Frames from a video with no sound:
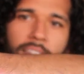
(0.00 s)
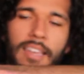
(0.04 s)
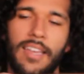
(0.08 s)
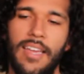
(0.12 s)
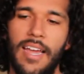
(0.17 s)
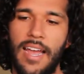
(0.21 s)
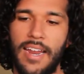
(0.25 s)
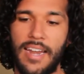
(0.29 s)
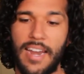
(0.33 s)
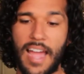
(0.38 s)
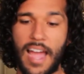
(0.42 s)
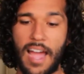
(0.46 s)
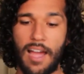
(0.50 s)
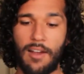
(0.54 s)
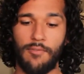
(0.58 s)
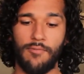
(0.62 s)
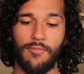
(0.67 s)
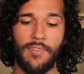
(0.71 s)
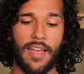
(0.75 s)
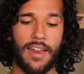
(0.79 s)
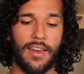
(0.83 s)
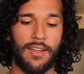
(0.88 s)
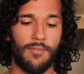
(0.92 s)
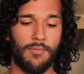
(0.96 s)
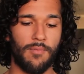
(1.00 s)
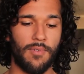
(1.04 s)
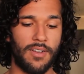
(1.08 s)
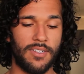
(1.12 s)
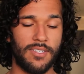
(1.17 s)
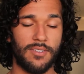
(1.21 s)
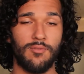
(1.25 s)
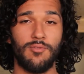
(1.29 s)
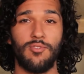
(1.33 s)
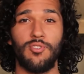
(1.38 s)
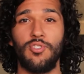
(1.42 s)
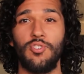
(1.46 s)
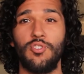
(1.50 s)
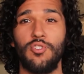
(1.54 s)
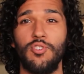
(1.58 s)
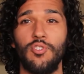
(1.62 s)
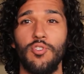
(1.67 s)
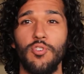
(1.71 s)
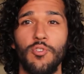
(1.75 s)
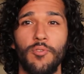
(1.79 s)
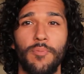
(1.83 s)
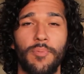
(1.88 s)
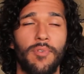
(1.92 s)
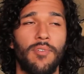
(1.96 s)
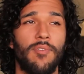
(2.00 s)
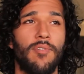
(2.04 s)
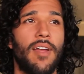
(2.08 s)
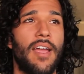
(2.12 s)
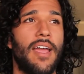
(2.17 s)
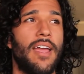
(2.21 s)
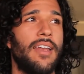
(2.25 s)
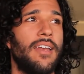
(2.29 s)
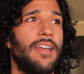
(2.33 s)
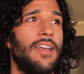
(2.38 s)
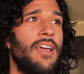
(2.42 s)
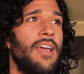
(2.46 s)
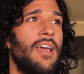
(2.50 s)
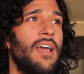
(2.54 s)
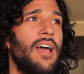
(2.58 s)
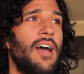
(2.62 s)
kind of how red it was. It was super red,